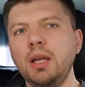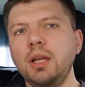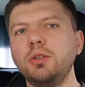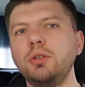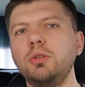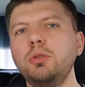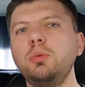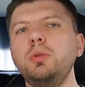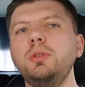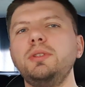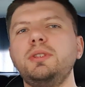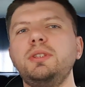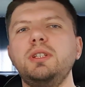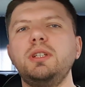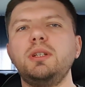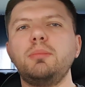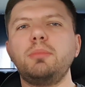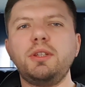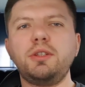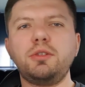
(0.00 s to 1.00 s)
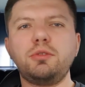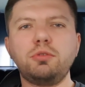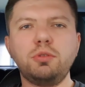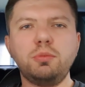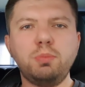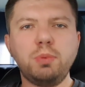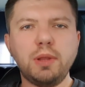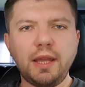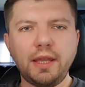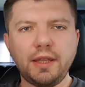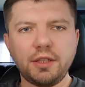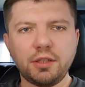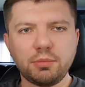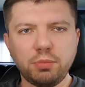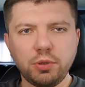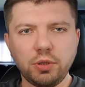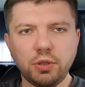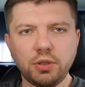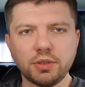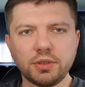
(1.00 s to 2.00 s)
You will see a better planner
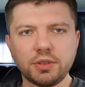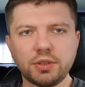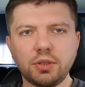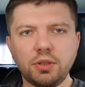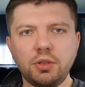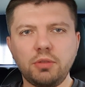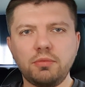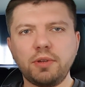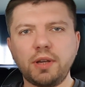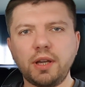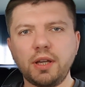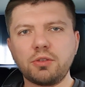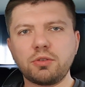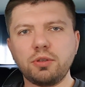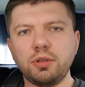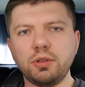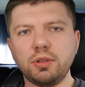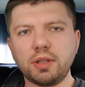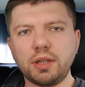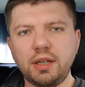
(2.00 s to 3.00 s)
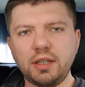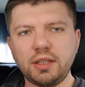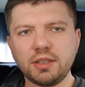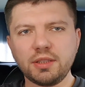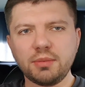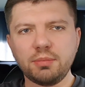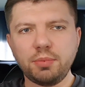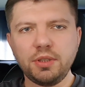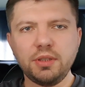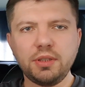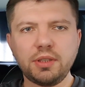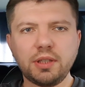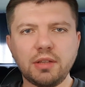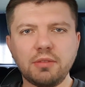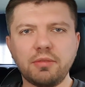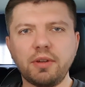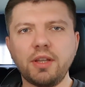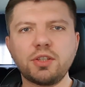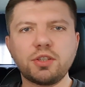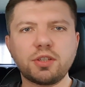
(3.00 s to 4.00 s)
plot of actual car speed,
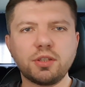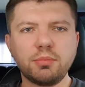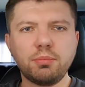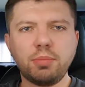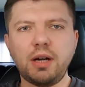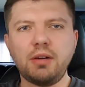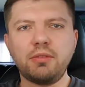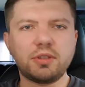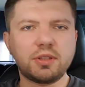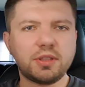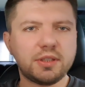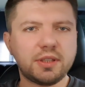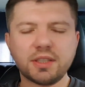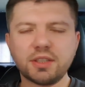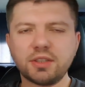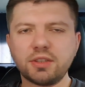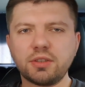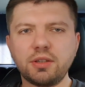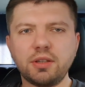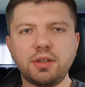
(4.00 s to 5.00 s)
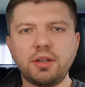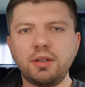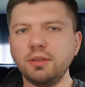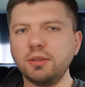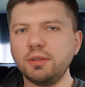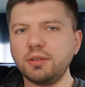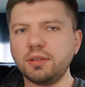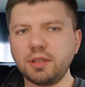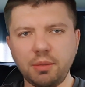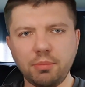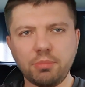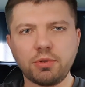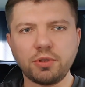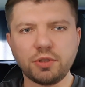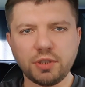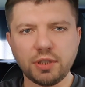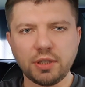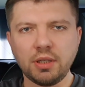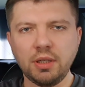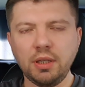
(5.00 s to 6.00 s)
elevation, power and external
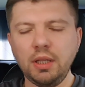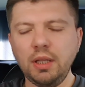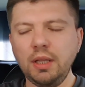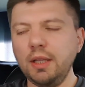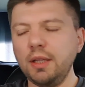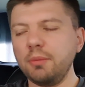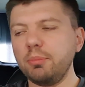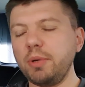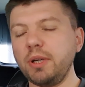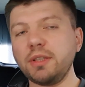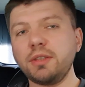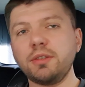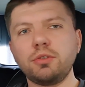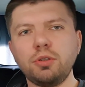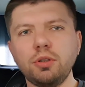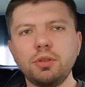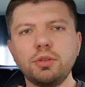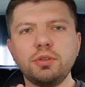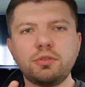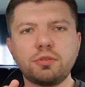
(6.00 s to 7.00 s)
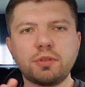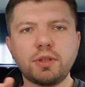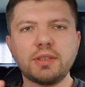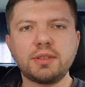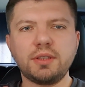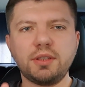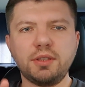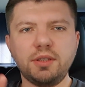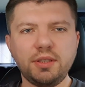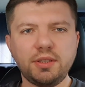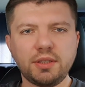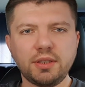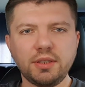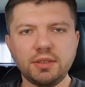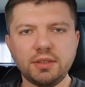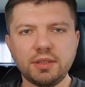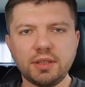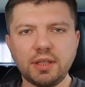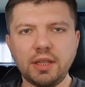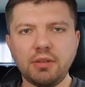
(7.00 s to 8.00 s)
temperature. But don't trust the
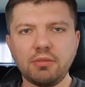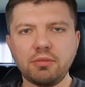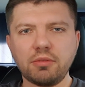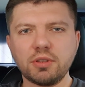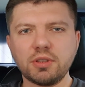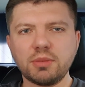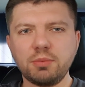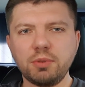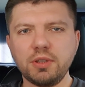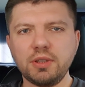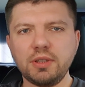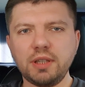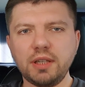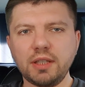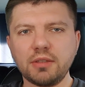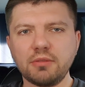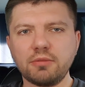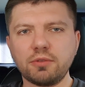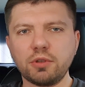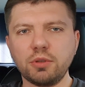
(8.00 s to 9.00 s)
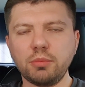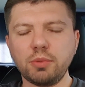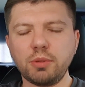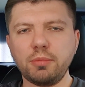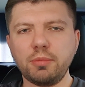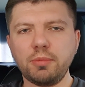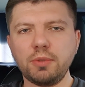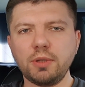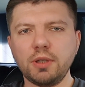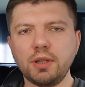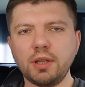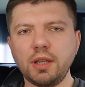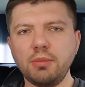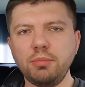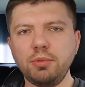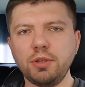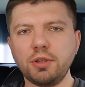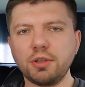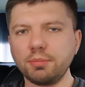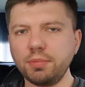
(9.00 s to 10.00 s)
distance and average speed data from
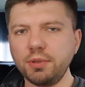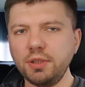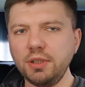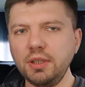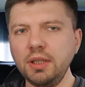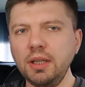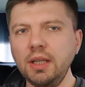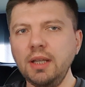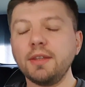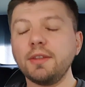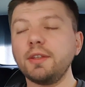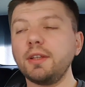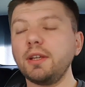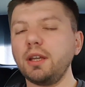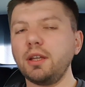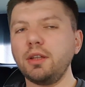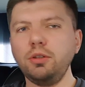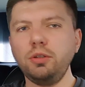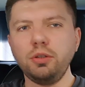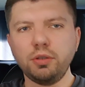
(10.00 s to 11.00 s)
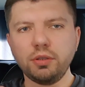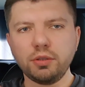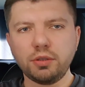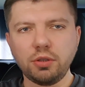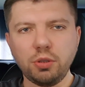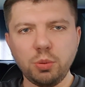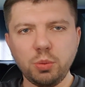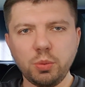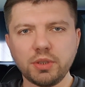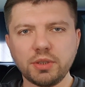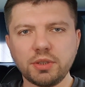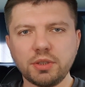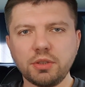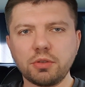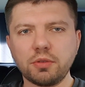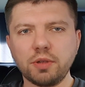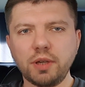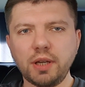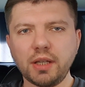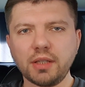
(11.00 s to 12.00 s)
ABRP. They are not always
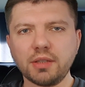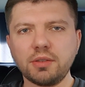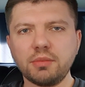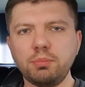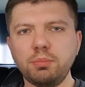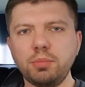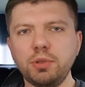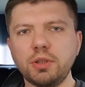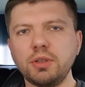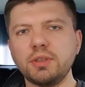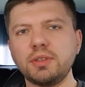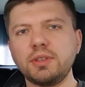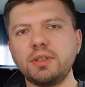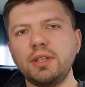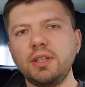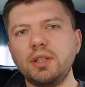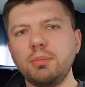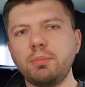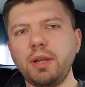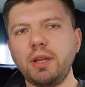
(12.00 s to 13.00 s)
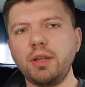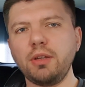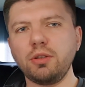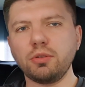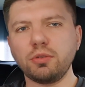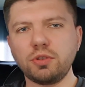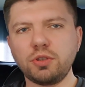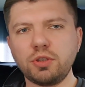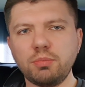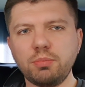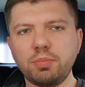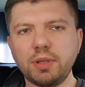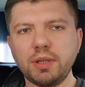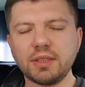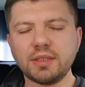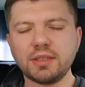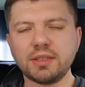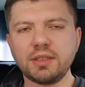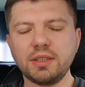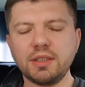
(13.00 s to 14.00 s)
correct because they depend on
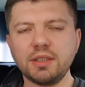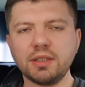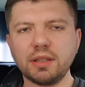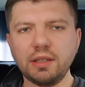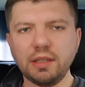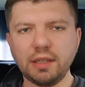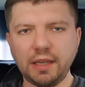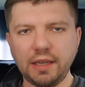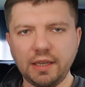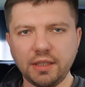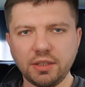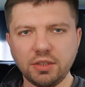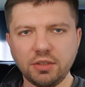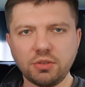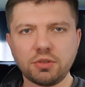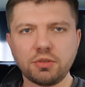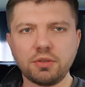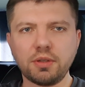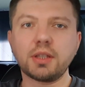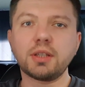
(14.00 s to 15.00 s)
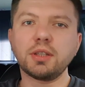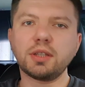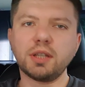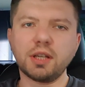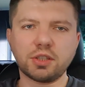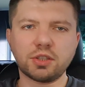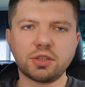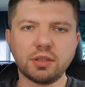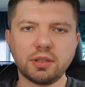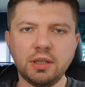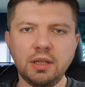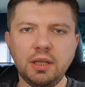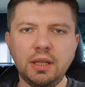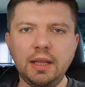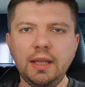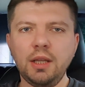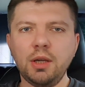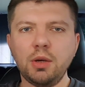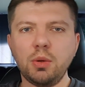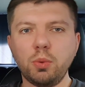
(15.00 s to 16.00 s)
GPS signal and internet connection,
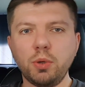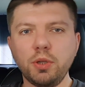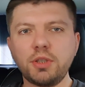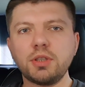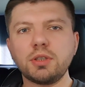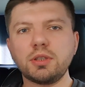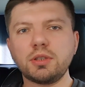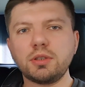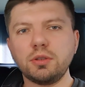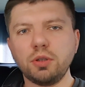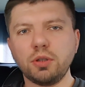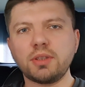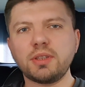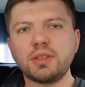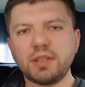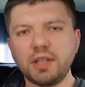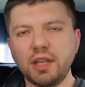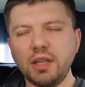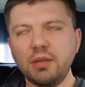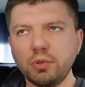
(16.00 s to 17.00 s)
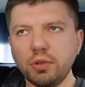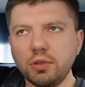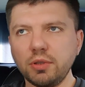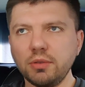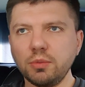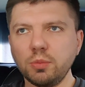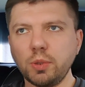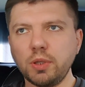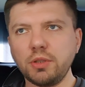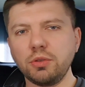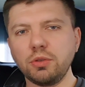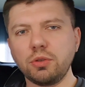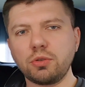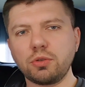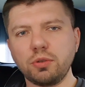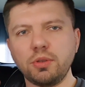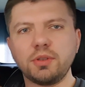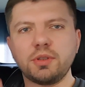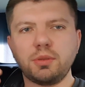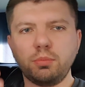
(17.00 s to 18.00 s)
which is not stable when you
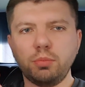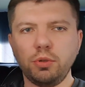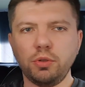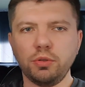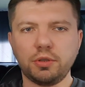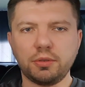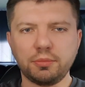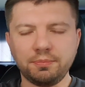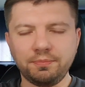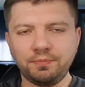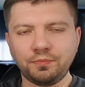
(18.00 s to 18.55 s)
cross the border.